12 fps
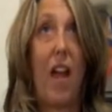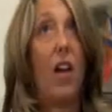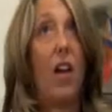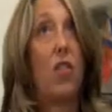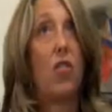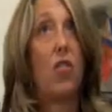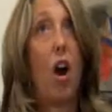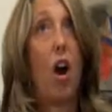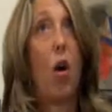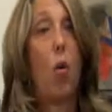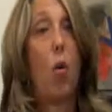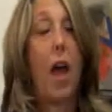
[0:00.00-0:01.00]

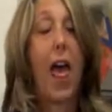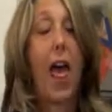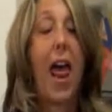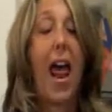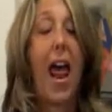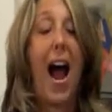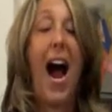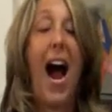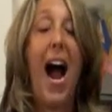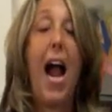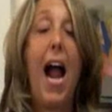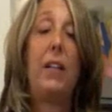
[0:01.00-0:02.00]
So
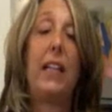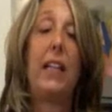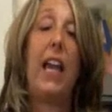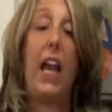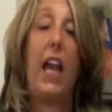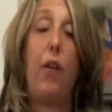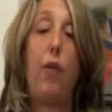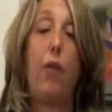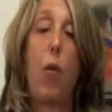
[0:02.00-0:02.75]
I believe